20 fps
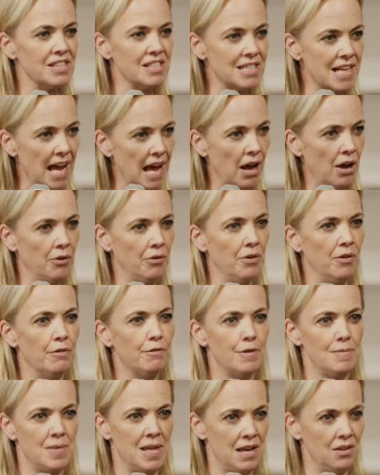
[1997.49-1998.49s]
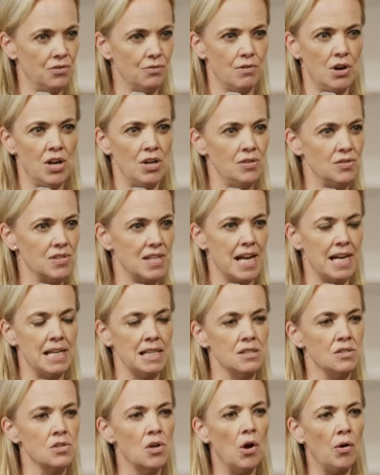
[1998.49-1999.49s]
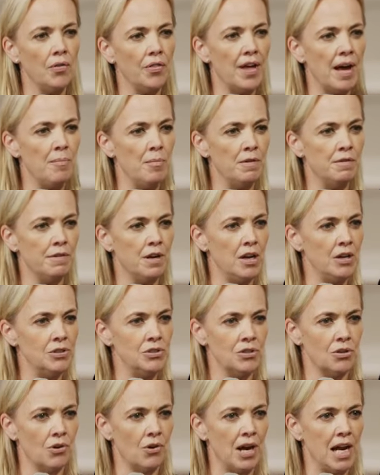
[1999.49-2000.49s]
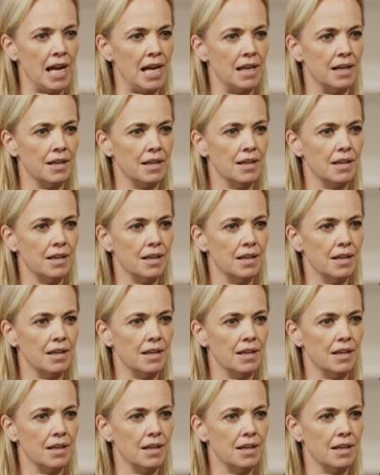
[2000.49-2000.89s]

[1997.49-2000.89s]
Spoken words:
down from their thrones and exalt them of low degree.